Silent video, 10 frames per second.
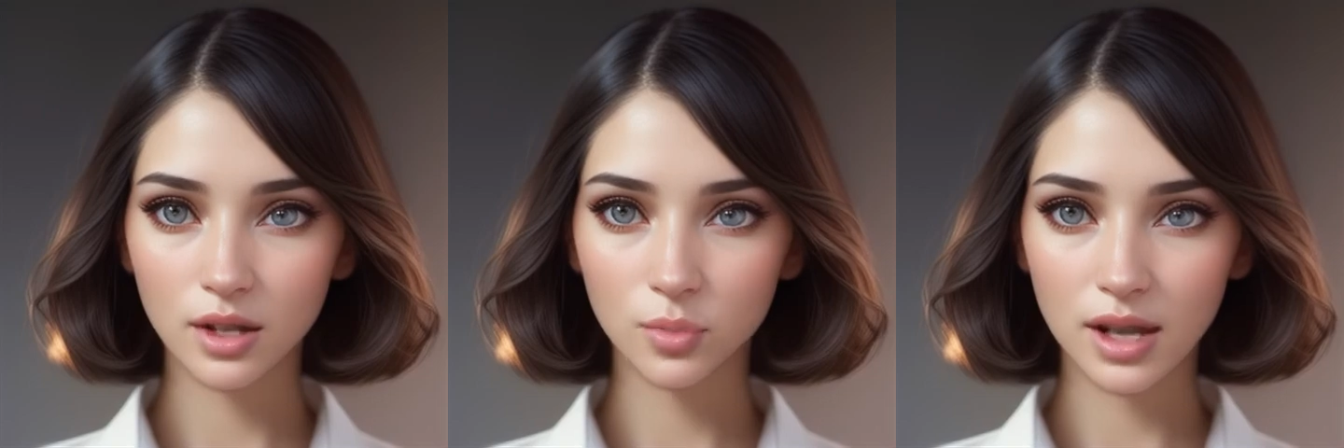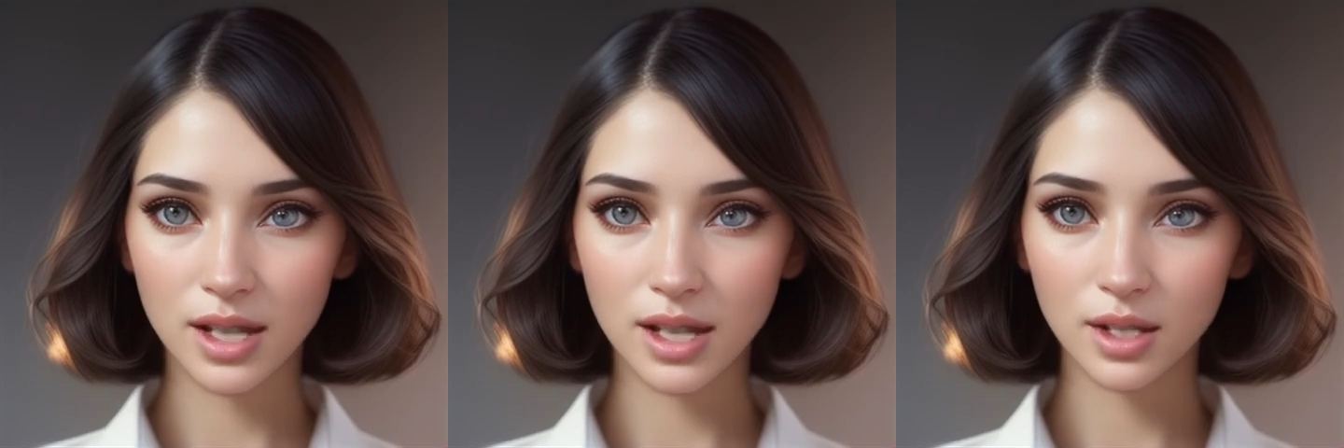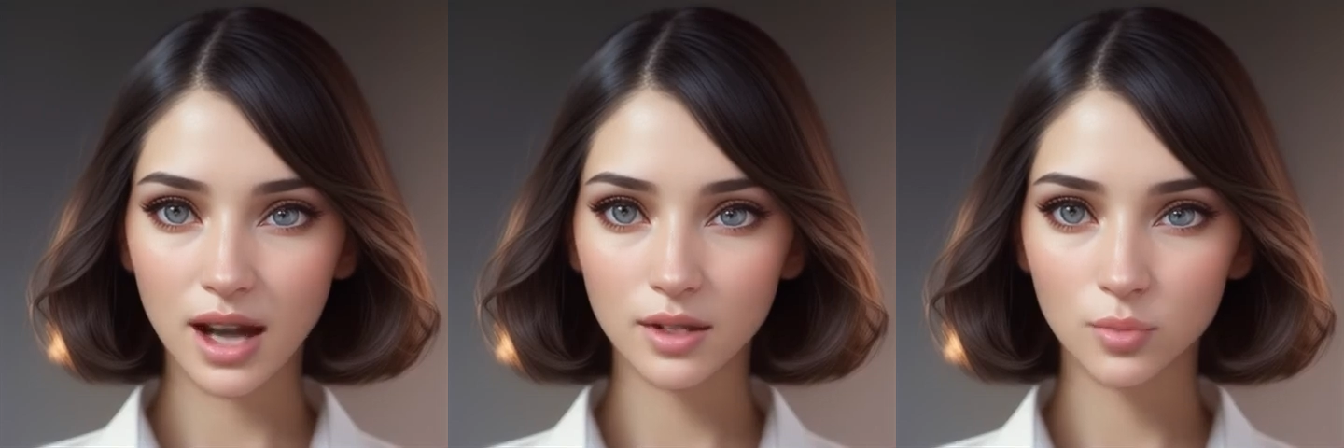meaning
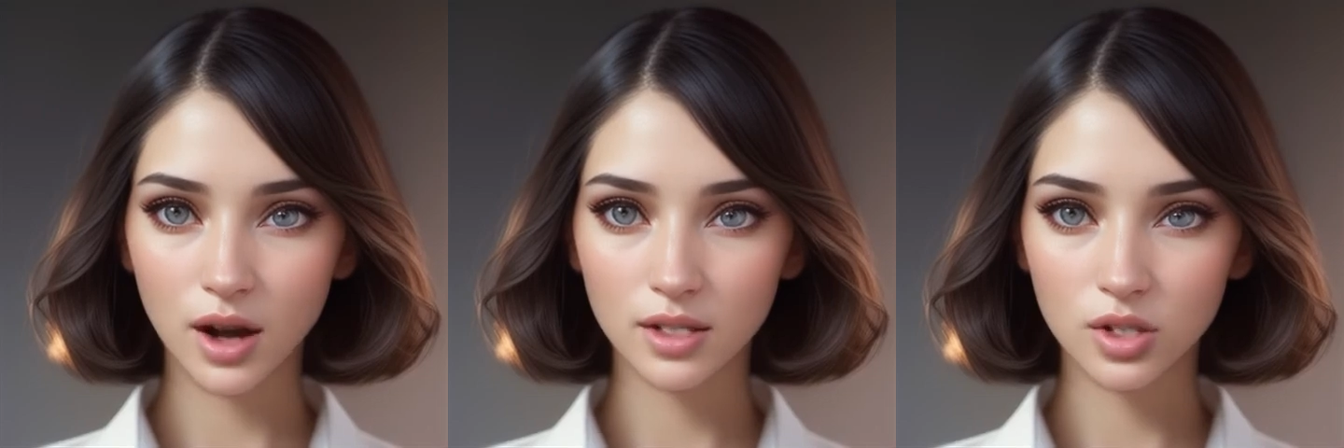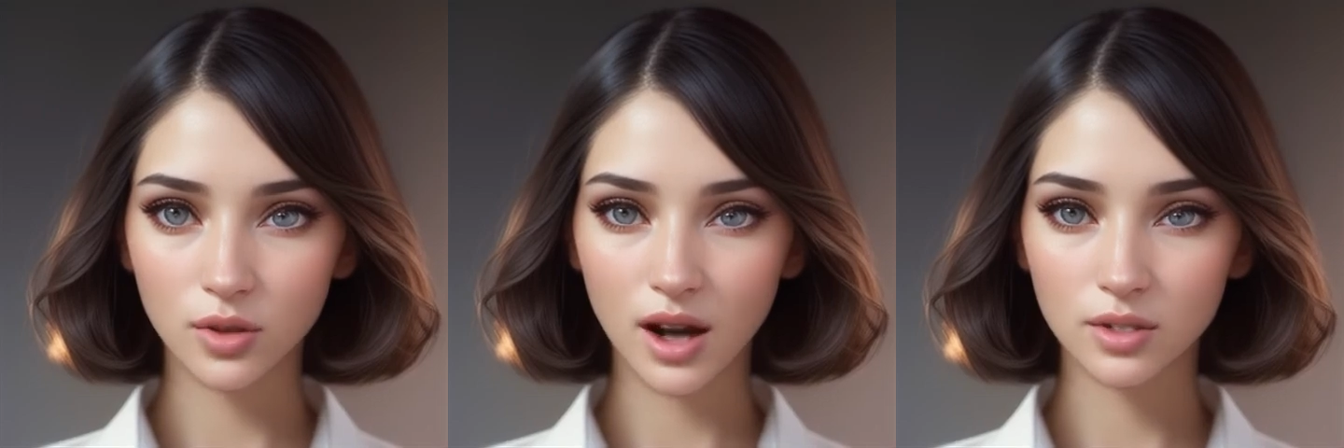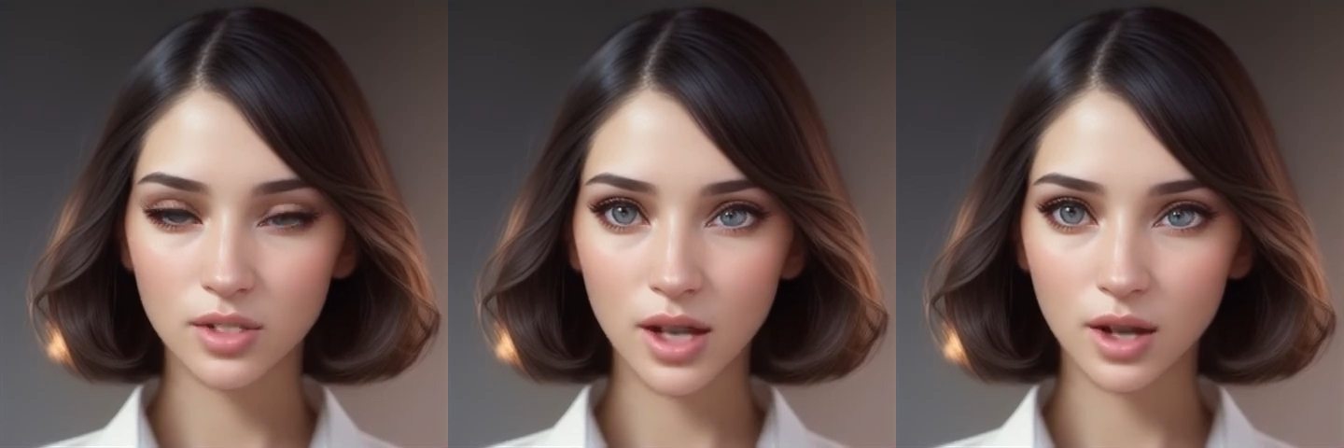let the master
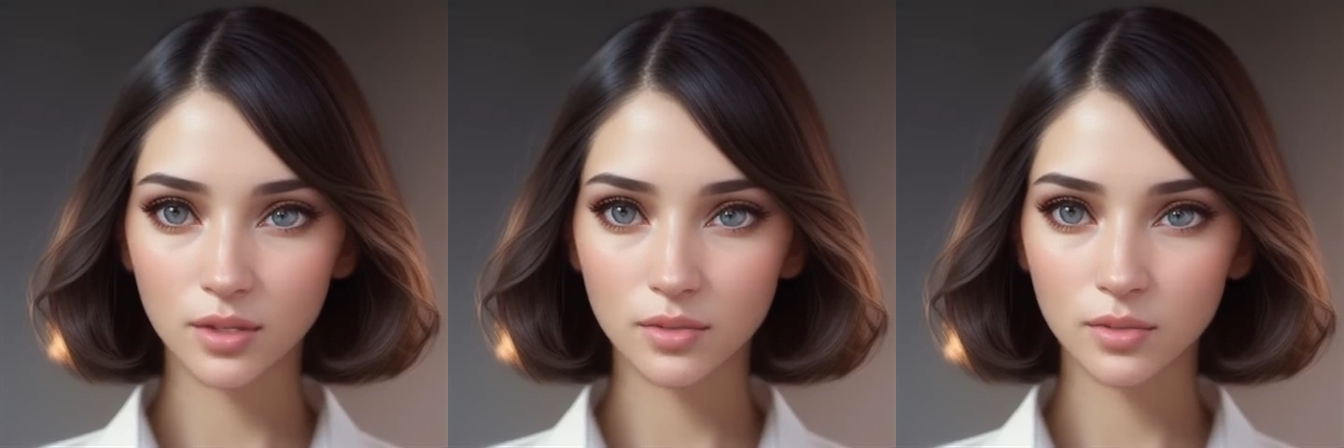answer.